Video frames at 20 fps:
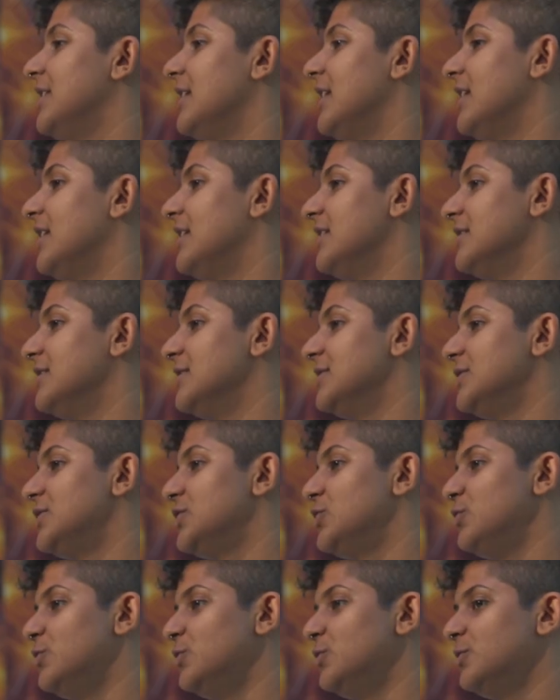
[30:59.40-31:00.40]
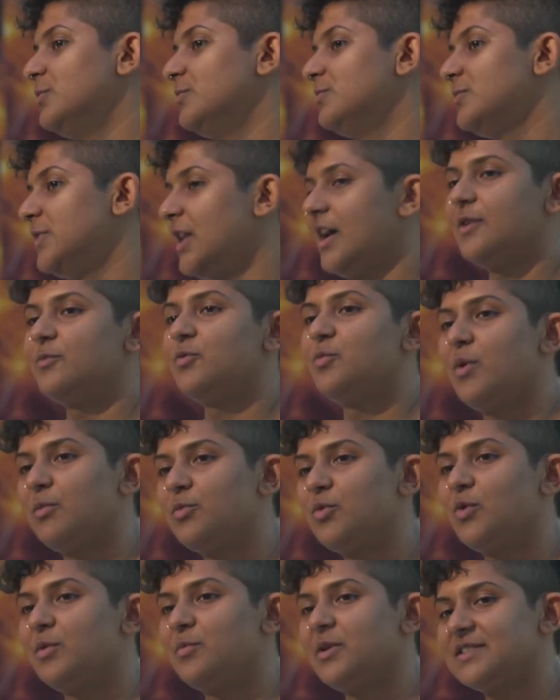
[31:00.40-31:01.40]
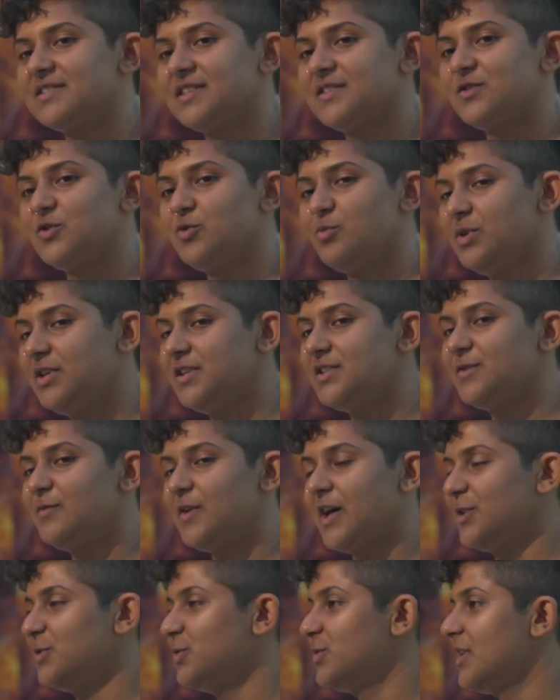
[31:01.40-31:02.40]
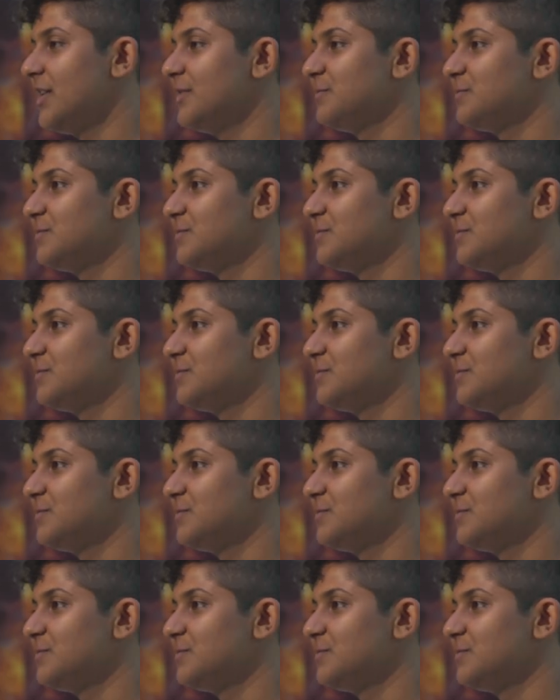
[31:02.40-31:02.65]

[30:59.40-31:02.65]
to remember what makes us human and to value that.